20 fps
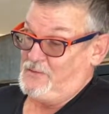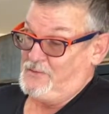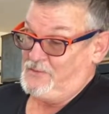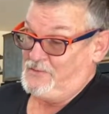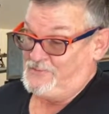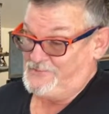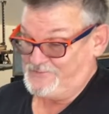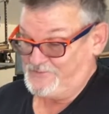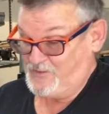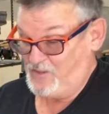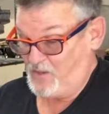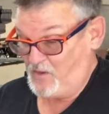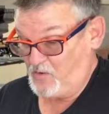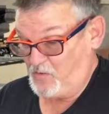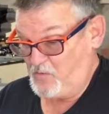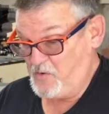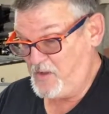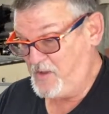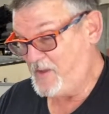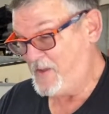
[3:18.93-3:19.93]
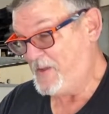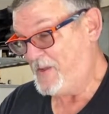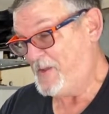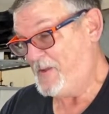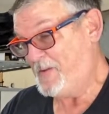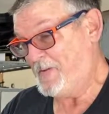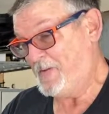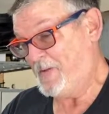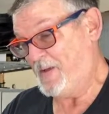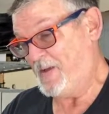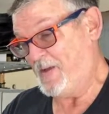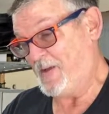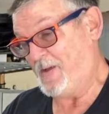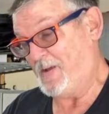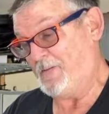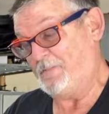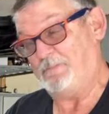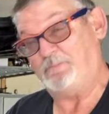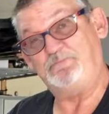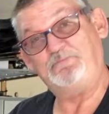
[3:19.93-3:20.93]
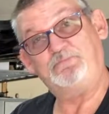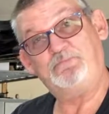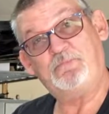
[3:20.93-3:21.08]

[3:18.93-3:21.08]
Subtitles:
So, I'm